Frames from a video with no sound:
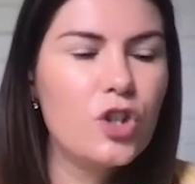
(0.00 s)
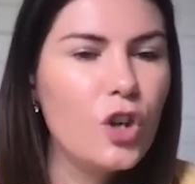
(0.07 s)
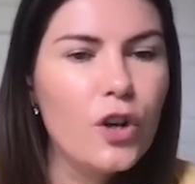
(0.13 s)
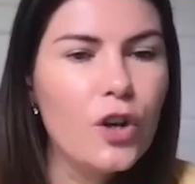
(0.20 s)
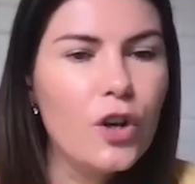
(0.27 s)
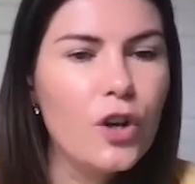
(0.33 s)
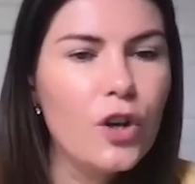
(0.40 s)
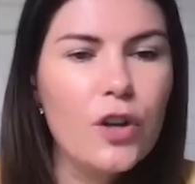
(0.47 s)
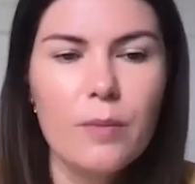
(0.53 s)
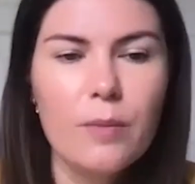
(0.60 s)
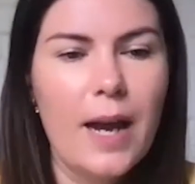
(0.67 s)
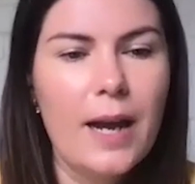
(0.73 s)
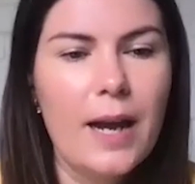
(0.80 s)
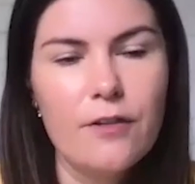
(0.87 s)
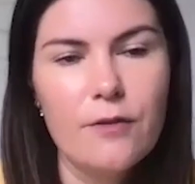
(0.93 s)
show
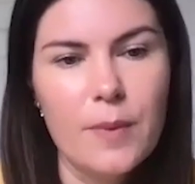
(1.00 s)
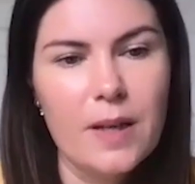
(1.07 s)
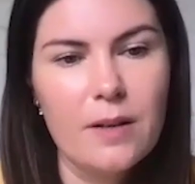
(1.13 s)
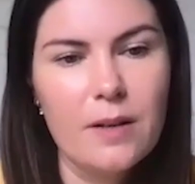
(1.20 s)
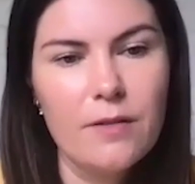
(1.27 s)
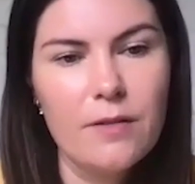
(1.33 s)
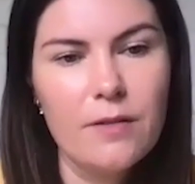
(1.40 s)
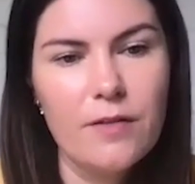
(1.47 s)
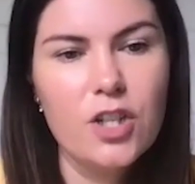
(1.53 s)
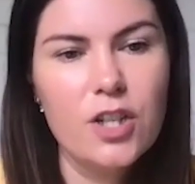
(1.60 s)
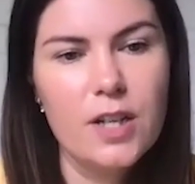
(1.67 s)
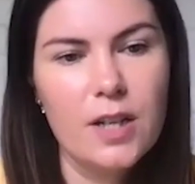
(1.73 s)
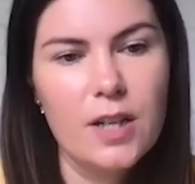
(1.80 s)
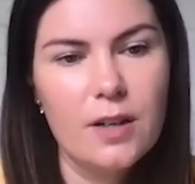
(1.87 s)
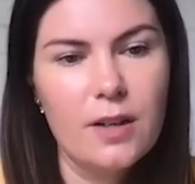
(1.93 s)
them how you've been
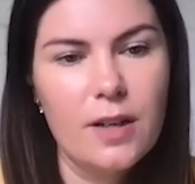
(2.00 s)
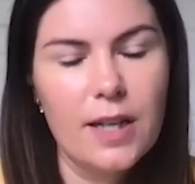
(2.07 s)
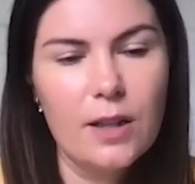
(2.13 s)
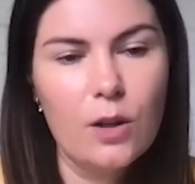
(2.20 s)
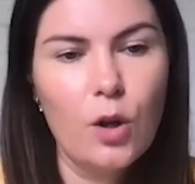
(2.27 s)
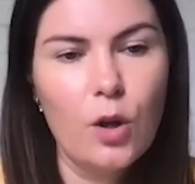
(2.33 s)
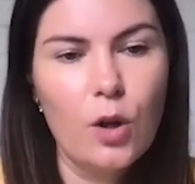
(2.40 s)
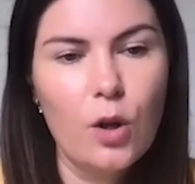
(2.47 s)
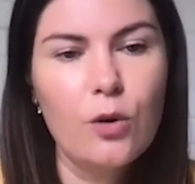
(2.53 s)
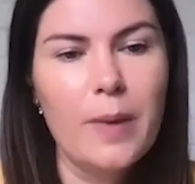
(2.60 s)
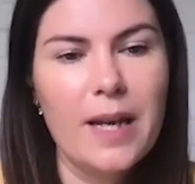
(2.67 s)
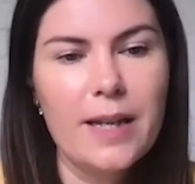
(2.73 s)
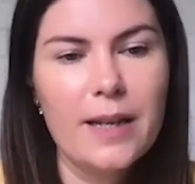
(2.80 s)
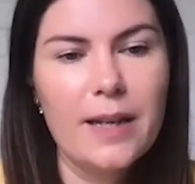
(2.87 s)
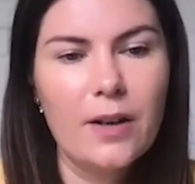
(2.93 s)
featured in
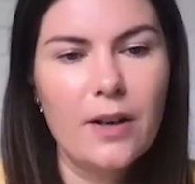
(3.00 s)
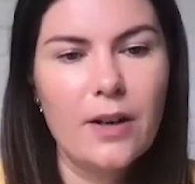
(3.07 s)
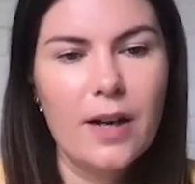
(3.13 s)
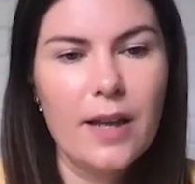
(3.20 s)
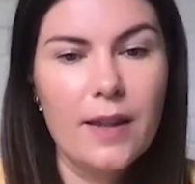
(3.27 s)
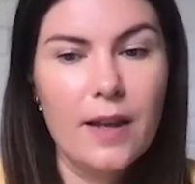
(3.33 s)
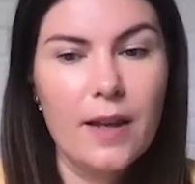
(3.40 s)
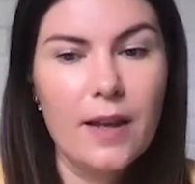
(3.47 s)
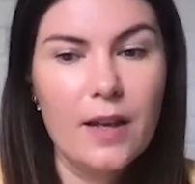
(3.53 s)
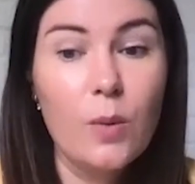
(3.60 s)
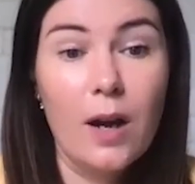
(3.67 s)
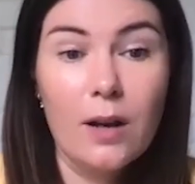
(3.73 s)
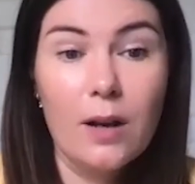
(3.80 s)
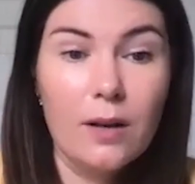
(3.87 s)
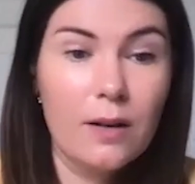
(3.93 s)
local media, and that
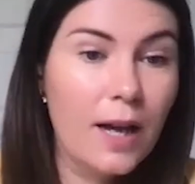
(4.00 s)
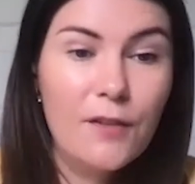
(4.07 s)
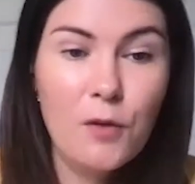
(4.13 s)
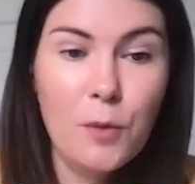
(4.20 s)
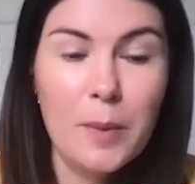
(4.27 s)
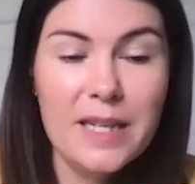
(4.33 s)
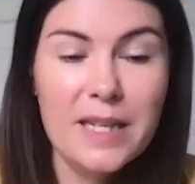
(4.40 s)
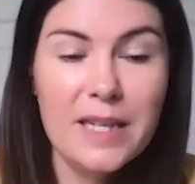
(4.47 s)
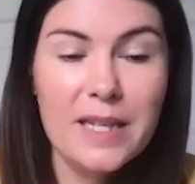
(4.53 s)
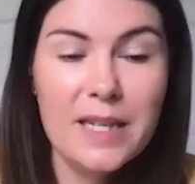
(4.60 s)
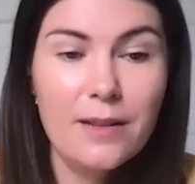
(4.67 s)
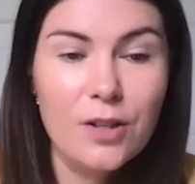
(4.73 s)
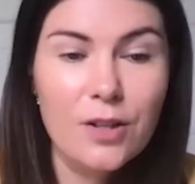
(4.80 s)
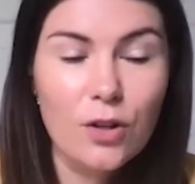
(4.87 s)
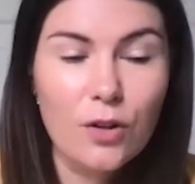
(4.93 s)
you are kind of a big
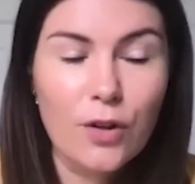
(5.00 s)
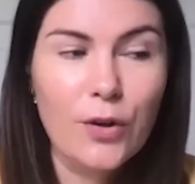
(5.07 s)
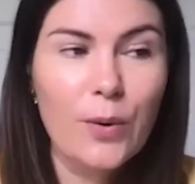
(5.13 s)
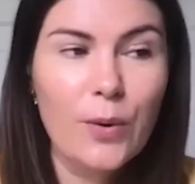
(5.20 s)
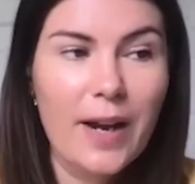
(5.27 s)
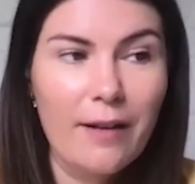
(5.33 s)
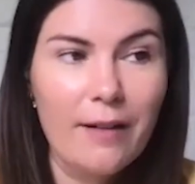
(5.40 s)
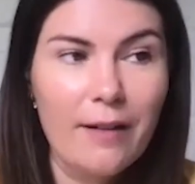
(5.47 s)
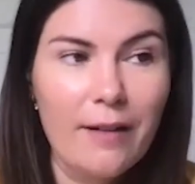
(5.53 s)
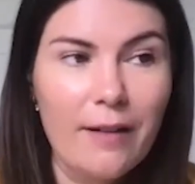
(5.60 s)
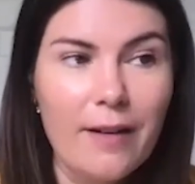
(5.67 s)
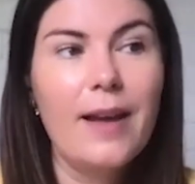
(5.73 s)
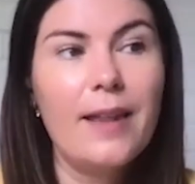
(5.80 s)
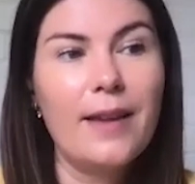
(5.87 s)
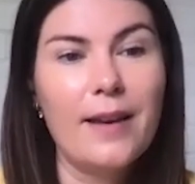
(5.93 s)
deal in your local
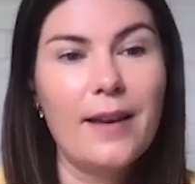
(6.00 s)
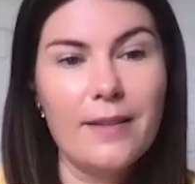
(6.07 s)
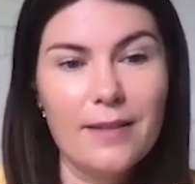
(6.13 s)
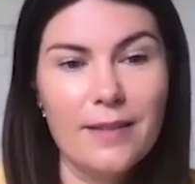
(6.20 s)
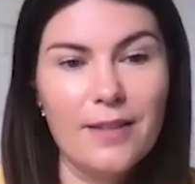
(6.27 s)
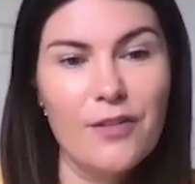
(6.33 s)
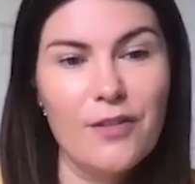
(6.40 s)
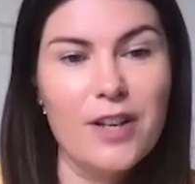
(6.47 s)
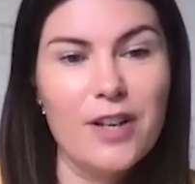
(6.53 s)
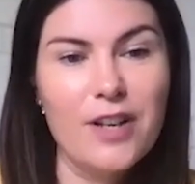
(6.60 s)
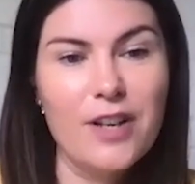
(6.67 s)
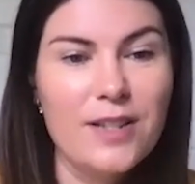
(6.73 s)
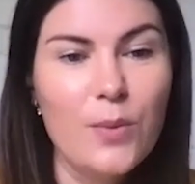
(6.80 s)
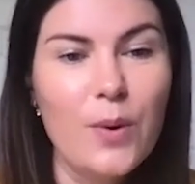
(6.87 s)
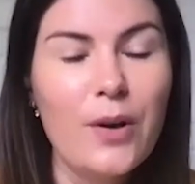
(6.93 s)
area, and that the
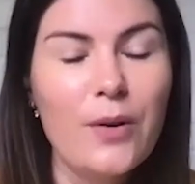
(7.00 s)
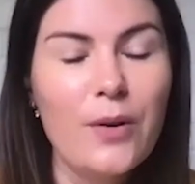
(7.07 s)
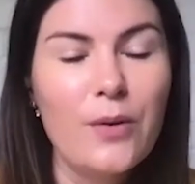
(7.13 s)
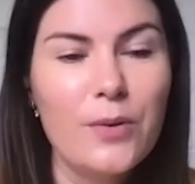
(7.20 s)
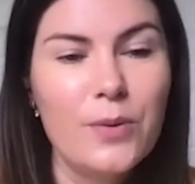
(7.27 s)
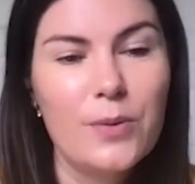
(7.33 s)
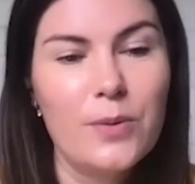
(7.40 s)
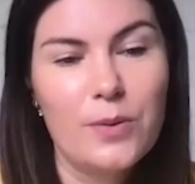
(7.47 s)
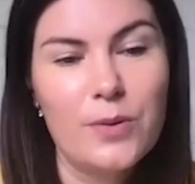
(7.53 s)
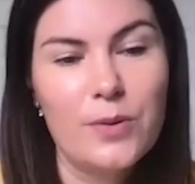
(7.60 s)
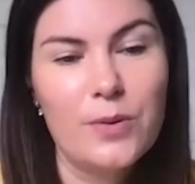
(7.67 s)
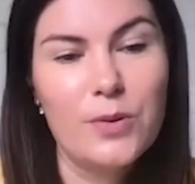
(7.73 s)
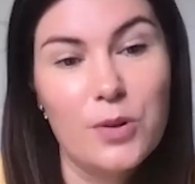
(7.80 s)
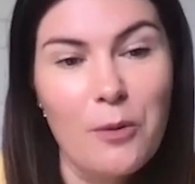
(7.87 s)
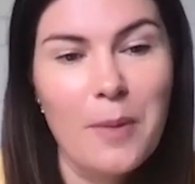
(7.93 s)
rest of the world
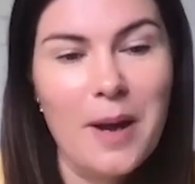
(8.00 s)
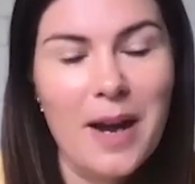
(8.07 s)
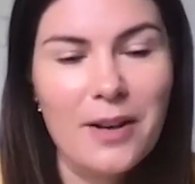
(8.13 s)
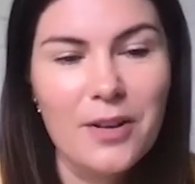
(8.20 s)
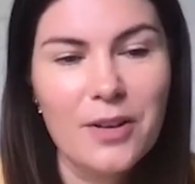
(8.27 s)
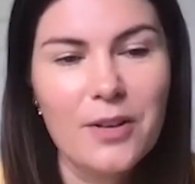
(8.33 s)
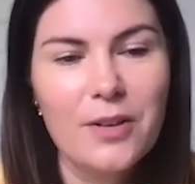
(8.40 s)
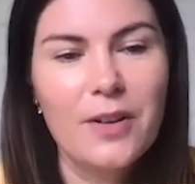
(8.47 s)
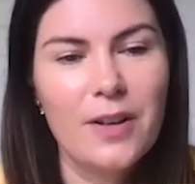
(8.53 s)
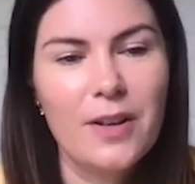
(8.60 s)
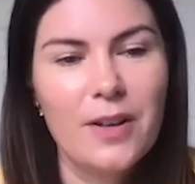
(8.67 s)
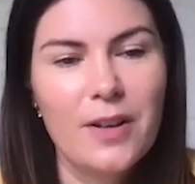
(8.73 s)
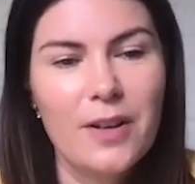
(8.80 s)
should know about you.